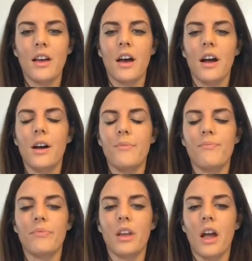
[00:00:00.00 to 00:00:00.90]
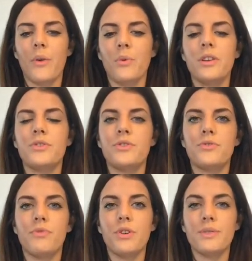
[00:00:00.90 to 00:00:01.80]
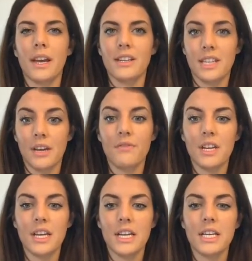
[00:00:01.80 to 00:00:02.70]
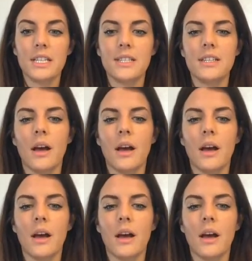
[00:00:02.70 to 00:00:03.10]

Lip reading: I would use activities